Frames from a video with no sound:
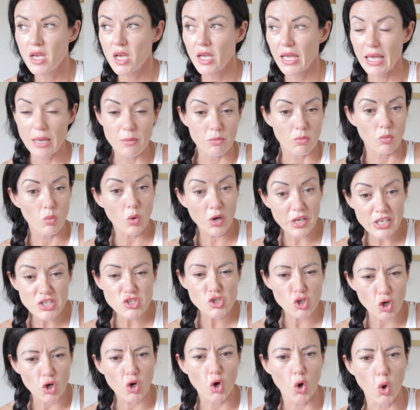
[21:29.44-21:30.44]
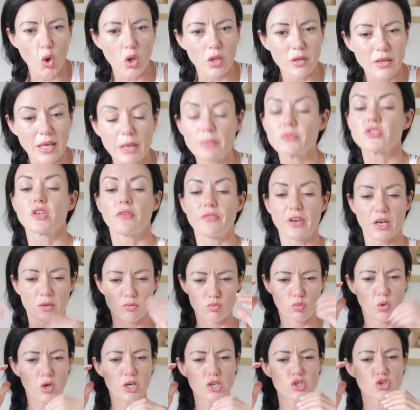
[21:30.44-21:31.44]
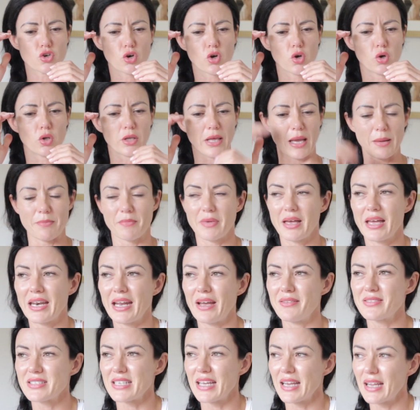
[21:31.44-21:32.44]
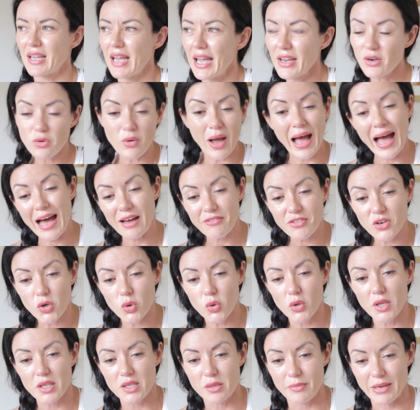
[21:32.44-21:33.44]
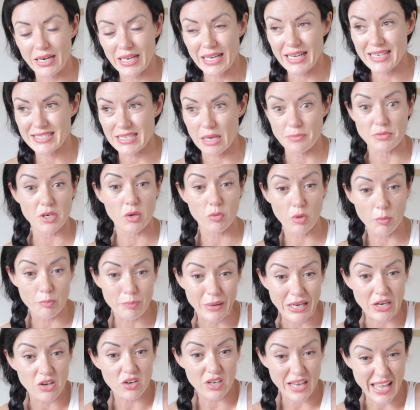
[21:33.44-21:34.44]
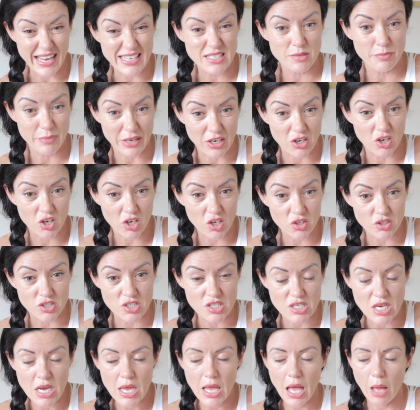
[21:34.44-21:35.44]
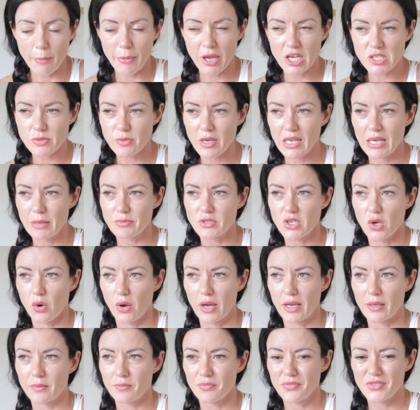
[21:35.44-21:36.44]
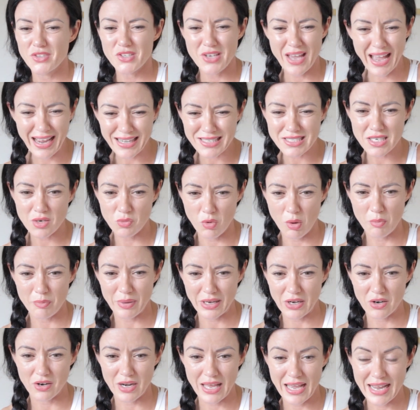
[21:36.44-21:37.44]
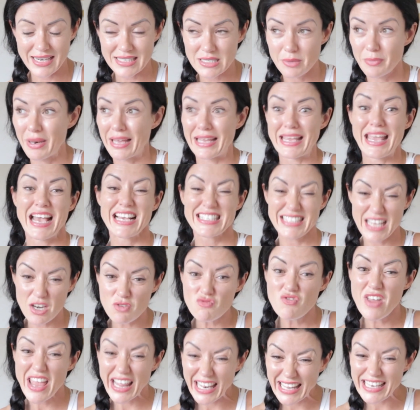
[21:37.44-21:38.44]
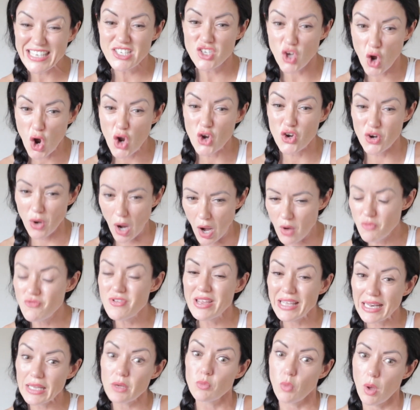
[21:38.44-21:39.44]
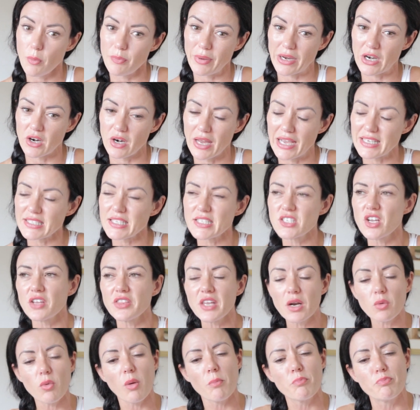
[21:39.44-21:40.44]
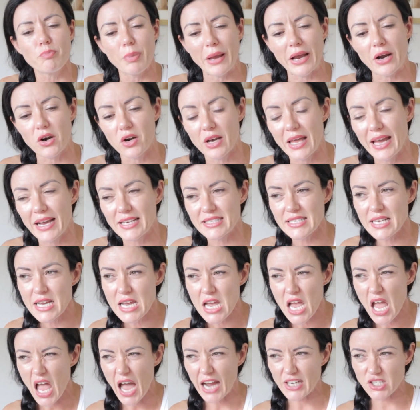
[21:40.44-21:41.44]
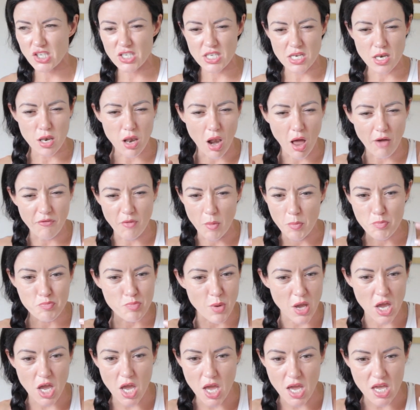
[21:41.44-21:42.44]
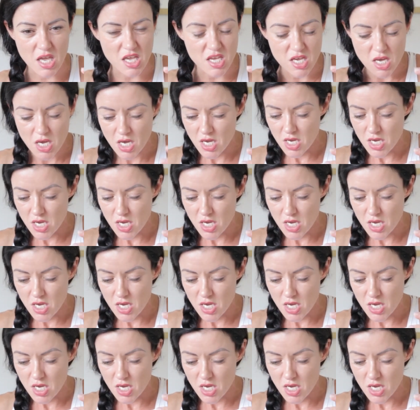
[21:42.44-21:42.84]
Kim, what is your goal? And it was not video. What is your goal, Kim? And I was like, I don't have a goal at the minute, except I want bigger legs and bigger glutes. And my husband keeps going, do you actually want bigger legs? I'm like, yes, I really do. I really want bigger legs. It's not that I want bigger legs. I just love a big,